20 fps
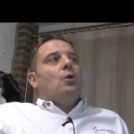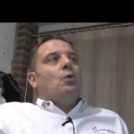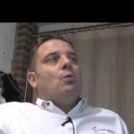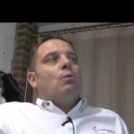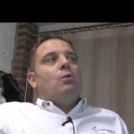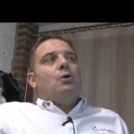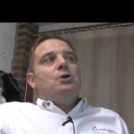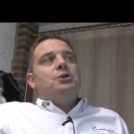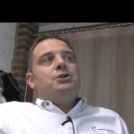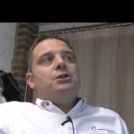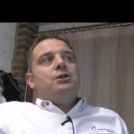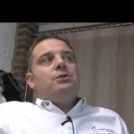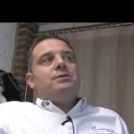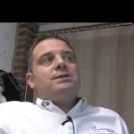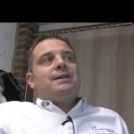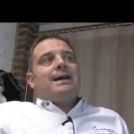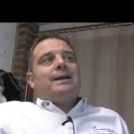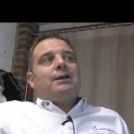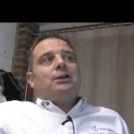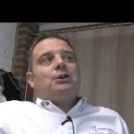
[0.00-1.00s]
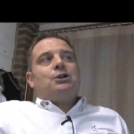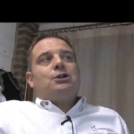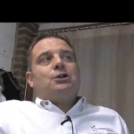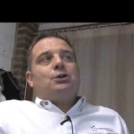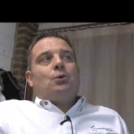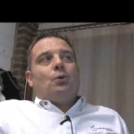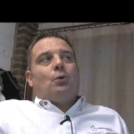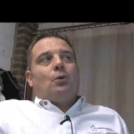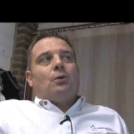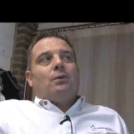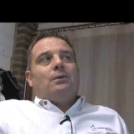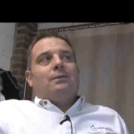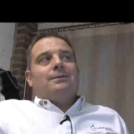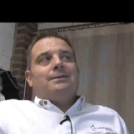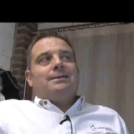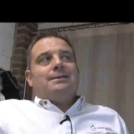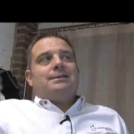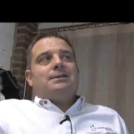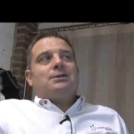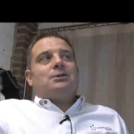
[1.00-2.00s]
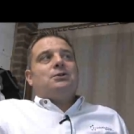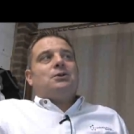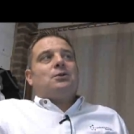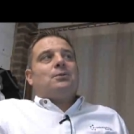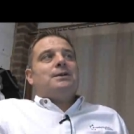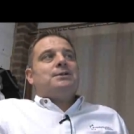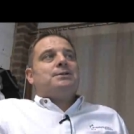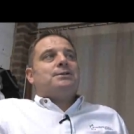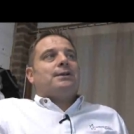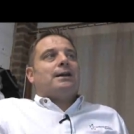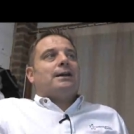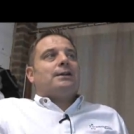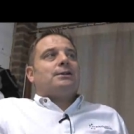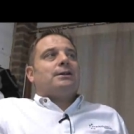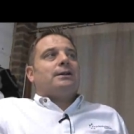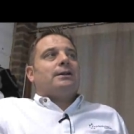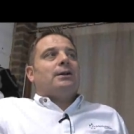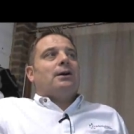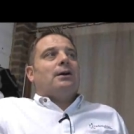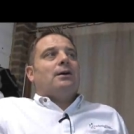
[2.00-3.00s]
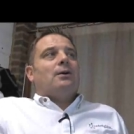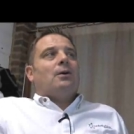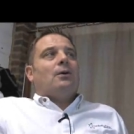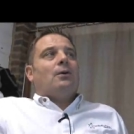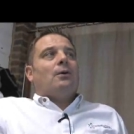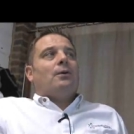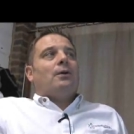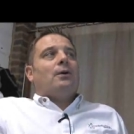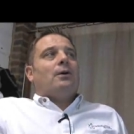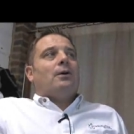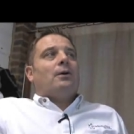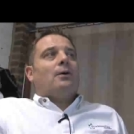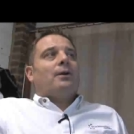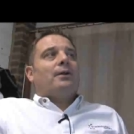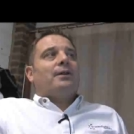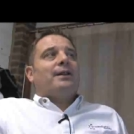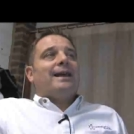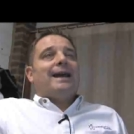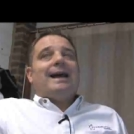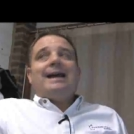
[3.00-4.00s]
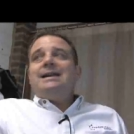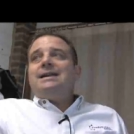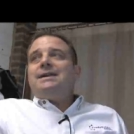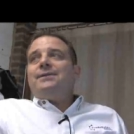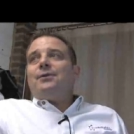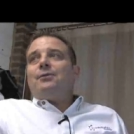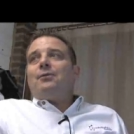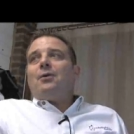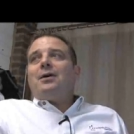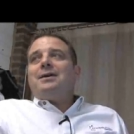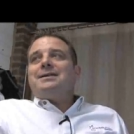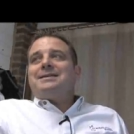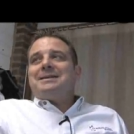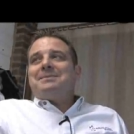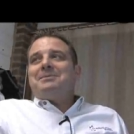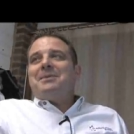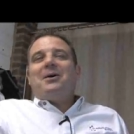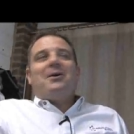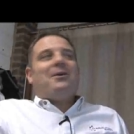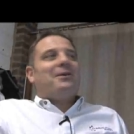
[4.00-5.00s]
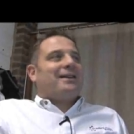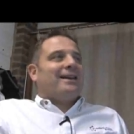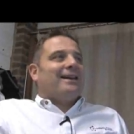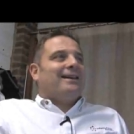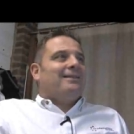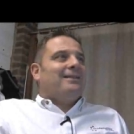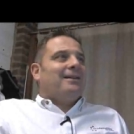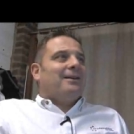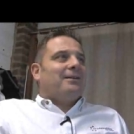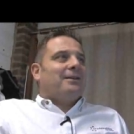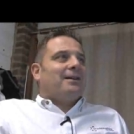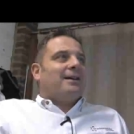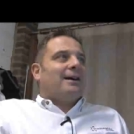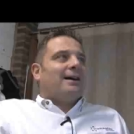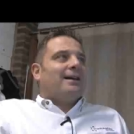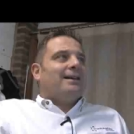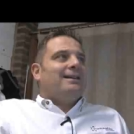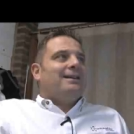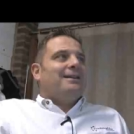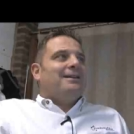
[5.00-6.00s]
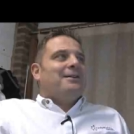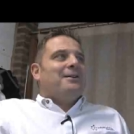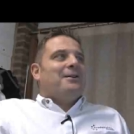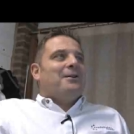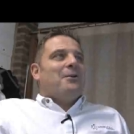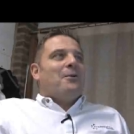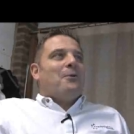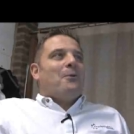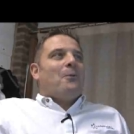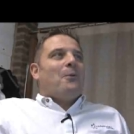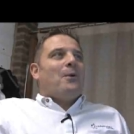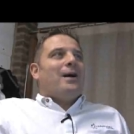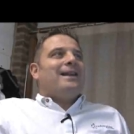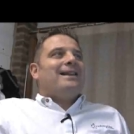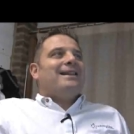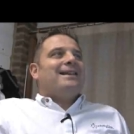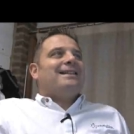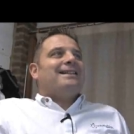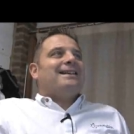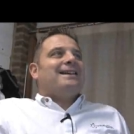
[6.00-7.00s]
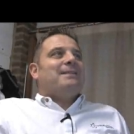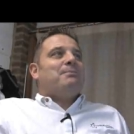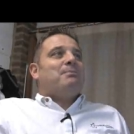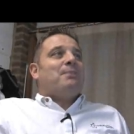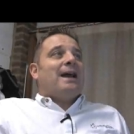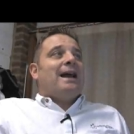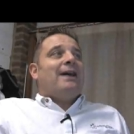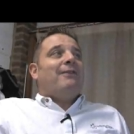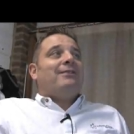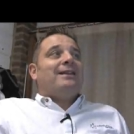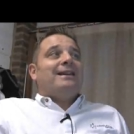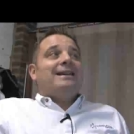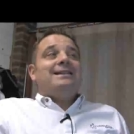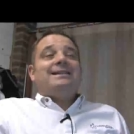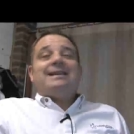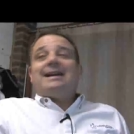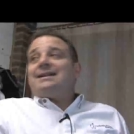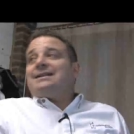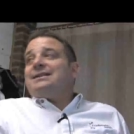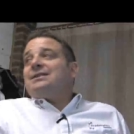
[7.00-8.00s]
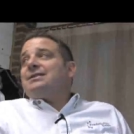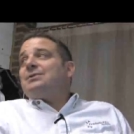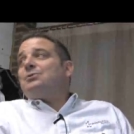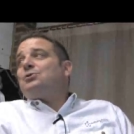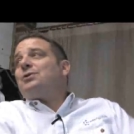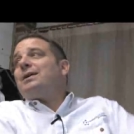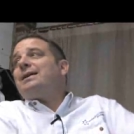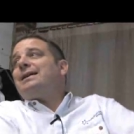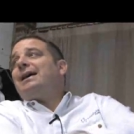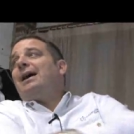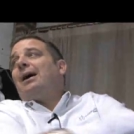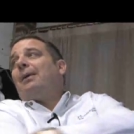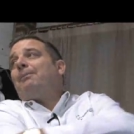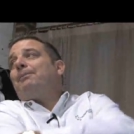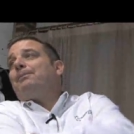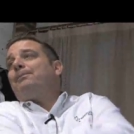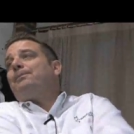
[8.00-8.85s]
Would you take a short? It's a good question actually. On the end of a rising market, okay, when the parent index is still trending up.